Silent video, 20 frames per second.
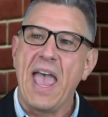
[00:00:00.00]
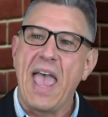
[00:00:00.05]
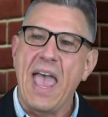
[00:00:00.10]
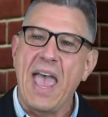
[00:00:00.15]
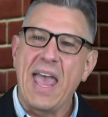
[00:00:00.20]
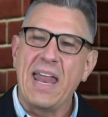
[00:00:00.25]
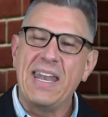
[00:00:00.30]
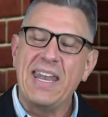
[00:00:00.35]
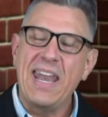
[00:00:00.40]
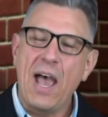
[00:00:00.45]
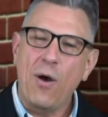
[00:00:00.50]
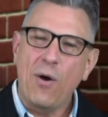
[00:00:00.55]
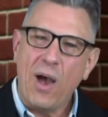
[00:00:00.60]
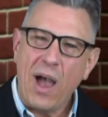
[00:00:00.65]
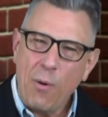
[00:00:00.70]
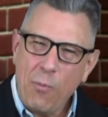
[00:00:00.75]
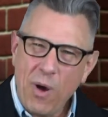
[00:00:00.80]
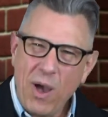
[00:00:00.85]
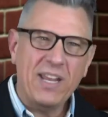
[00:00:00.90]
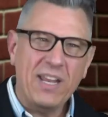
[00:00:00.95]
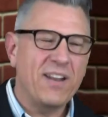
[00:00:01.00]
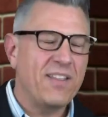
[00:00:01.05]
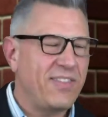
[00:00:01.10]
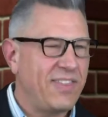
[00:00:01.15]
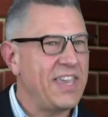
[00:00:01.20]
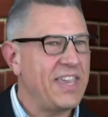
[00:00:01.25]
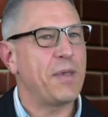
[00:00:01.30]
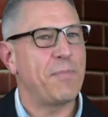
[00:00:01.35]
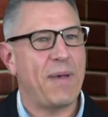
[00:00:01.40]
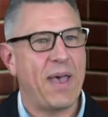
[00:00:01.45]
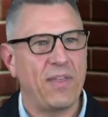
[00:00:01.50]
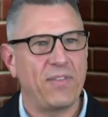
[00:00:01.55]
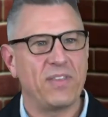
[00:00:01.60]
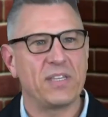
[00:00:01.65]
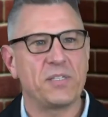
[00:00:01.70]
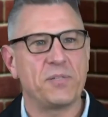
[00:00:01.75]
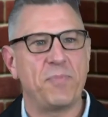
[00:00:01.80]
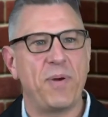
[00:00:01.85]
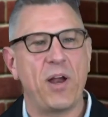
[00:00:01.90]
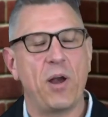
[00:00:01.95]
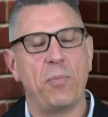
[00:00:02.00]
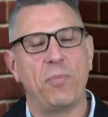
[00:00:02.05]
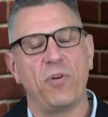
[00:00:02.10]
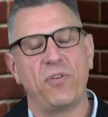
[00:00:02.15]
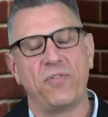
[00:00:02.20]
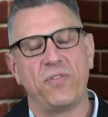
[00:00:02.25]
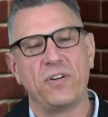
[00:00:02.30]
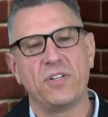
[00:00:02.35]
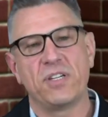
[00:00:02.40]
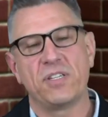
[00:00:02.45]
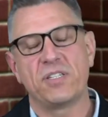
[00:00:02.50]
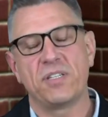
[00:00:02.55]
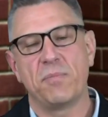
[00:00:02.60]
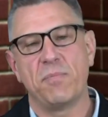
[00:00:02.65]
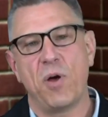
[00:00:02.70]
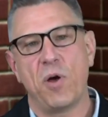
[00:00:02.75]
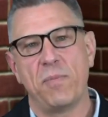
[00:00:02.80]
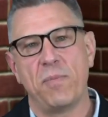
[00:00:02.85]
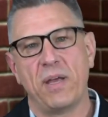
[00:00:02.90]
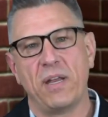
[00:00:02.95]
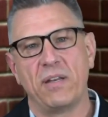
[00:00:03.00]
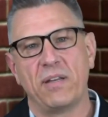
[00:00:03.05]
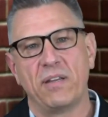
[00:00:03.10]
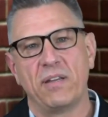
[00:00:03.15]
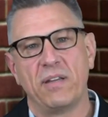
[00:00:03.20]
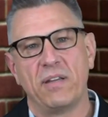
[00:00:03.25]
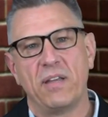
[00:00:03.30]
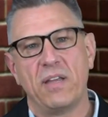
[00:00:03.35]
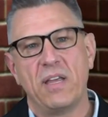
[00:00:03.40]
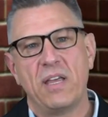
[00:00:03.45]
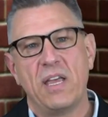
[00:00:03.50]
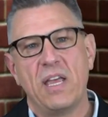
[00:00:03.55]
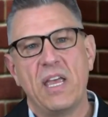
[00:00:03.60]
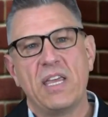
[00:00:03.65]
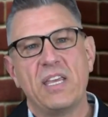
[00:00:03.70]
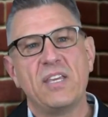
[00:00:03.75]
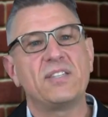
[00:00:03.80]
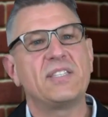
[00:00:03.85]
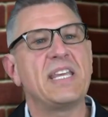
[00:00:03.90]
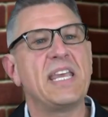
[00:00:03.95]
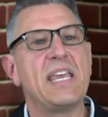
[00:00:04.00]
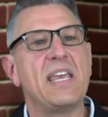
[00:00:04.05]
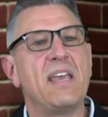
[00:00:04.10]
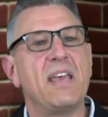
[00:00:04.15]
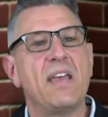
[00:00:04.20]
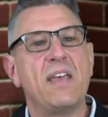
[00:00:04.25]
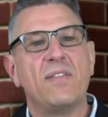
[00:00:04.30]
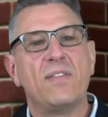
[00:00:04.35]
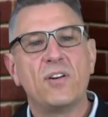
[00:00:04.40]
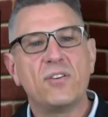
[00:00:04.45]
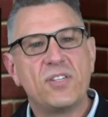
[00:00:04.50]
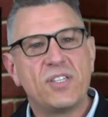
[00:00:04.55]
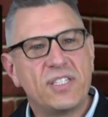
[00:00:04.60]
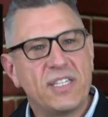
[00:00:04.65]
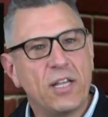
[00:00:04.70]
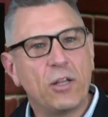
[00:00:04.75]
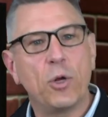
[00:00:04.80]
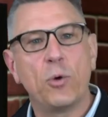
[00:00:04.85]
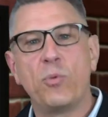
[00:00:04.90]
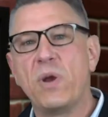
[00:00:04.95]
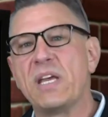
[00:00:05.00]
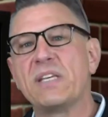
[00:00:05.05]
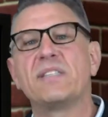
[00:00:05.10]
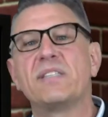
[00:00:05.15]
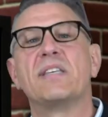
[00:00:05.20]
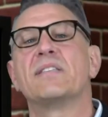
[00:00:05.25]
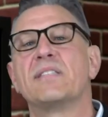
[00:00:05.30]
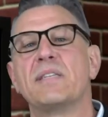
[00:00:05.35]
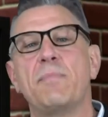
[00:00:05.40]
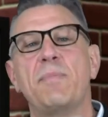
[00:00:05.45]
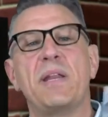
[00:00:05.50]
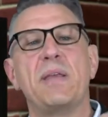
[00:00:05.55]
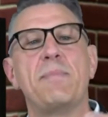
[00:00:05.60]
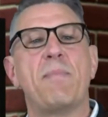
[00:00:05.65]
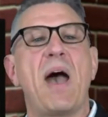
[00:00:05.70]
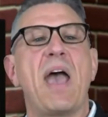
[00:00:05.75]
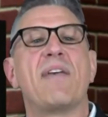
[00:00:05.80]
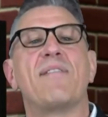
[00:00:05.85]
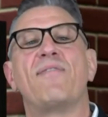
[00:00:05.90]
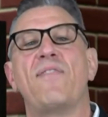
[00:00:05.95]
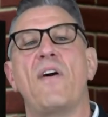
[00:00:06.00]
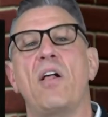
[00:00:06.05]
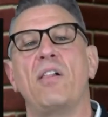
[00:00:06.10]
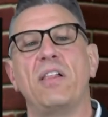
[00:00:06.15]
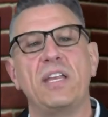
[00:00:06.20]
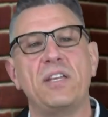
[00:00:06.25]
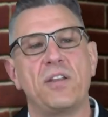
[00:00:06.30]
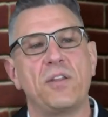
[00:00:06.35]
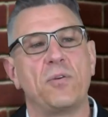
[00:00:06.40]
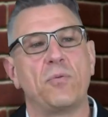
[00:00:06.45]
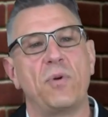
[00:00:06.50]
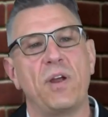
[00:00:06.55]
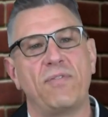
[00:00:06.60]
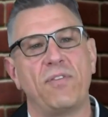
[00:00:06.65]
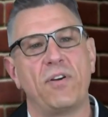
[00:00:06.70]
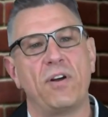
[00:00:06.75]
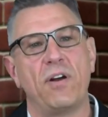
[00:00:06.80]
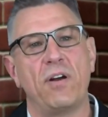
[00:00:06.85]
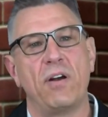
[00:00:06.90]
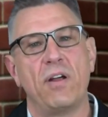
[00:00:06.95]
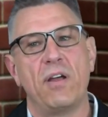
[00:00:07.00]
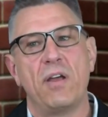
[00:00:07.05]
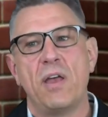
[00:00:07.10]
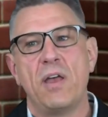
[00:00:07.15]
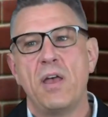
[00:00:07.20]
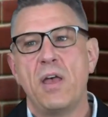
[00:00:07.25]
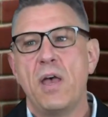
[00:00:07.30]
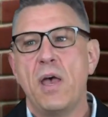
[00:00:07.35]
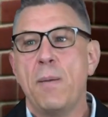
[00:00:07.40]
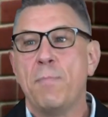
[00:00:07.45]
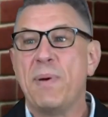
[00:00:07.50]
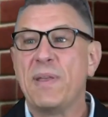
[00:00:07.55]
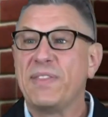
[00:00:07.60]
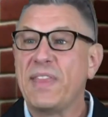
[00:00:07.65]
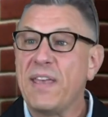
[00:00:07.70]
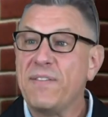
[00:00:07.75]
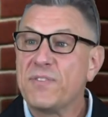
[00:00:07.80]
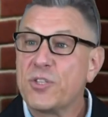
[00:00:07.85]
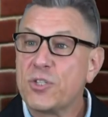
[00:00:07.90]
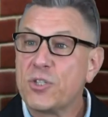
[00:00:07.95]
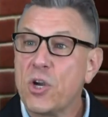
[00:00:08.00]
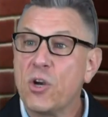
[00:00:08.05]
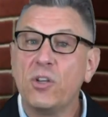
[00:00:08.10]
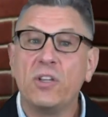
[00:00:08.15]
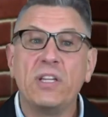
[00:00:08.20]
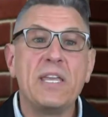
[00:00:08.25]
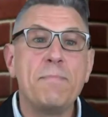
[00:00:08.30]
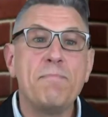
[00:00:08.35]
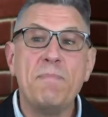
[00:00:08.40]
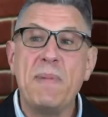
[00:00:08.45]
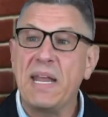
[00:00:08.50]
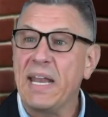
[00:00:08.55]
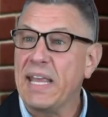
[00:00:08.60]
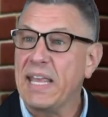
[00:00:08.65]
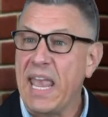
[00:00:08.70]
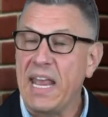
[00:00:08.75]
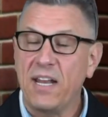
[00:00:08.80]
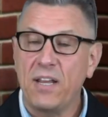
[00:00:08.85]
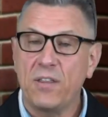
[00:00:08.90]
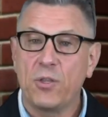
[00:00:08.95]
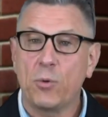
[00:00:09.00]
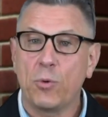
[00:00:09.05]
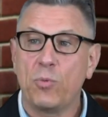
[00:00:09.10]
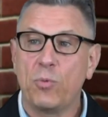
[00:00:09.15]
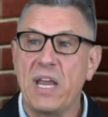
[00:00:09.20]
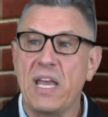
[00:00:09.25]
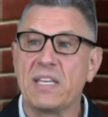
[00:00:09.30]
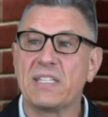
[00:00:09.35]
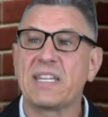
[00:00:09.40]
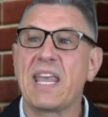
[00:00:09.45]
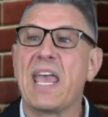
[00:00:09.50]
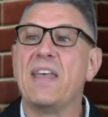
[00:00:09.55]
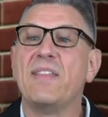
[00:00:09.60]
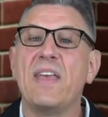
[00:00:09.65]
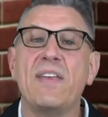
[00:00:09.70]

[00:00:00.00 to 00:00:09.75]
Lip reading: Now, I want you to think about this parable for just a moment. You see, there's still a risk that somebody might fall into the river, but they've certainly mitigated the risk and they've